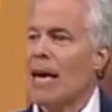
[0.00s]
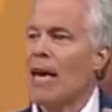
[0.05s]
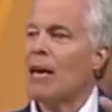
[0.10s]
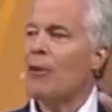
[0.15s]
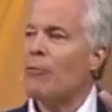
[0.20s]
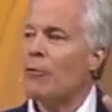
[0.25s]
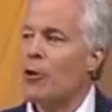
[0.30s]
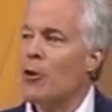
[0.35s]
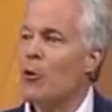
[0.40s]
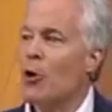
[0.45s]

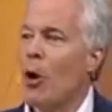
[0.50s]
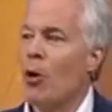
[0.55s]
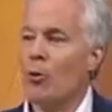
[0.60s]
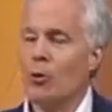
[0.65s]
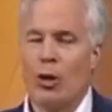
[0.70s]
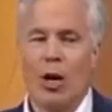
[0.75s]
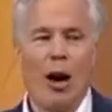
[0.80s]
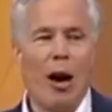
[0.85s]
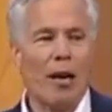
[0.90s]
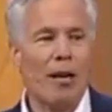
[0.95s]
If you
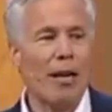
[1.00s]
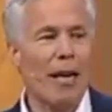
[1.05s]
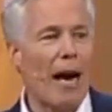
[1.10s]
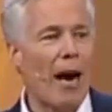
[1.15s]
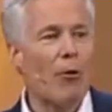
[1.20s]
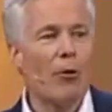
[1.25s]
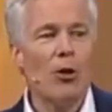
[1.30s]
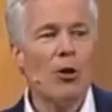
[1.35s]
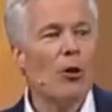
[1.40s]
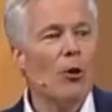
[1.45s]
don't talk it
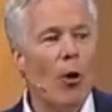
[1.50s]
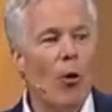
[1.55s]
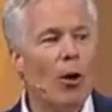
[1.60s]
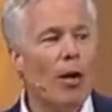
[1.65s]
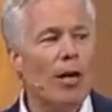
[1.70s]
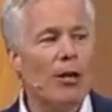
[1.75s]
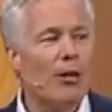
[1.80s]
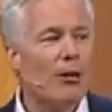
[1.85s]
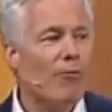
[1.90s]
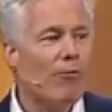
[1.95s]
out, you don't
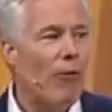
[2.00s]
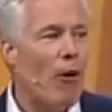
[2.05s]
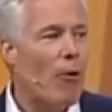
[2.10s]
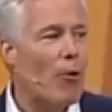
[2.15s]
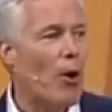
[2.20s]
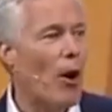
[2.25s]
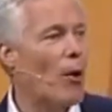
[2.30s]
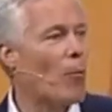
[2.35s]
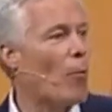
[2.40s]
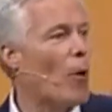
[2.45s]
get to
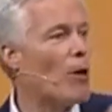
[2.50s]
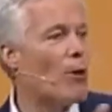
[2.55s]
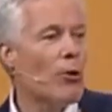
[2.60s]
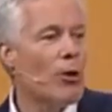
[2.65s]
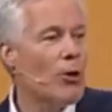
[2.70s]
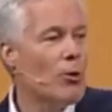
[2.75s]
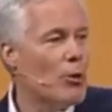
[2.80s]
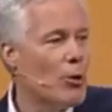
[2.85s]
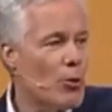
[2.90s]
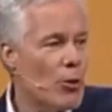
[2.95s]
vote on whether
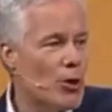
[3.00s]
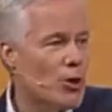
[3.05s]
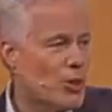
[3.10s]
you do